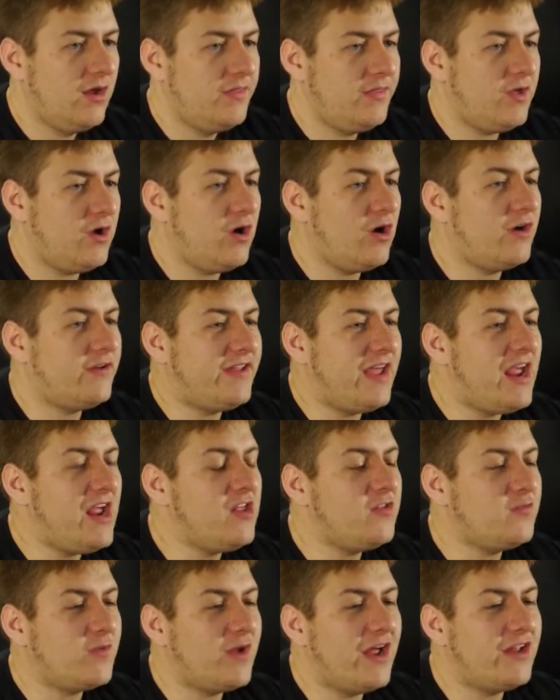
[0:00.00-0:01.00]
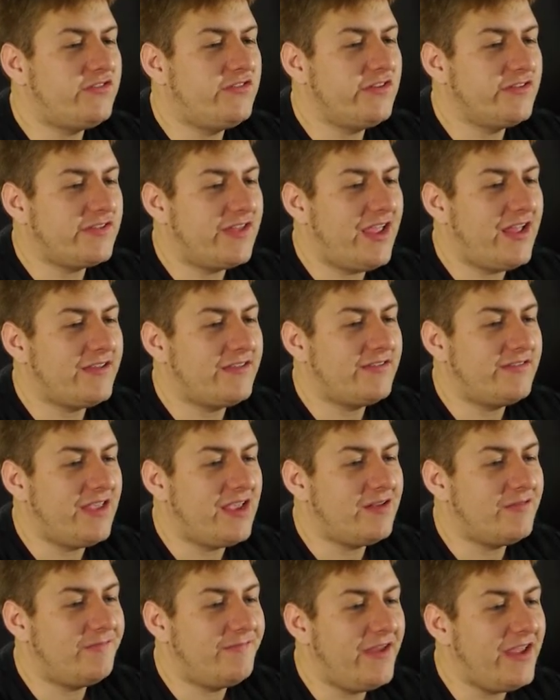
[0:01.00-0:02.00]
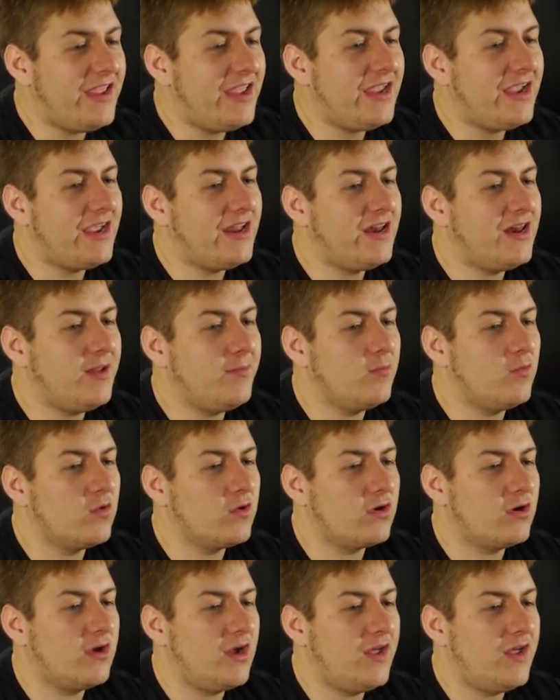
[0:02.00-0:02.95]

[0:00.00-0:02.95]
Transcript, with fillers: There are days when I just can't stand faking it anymore,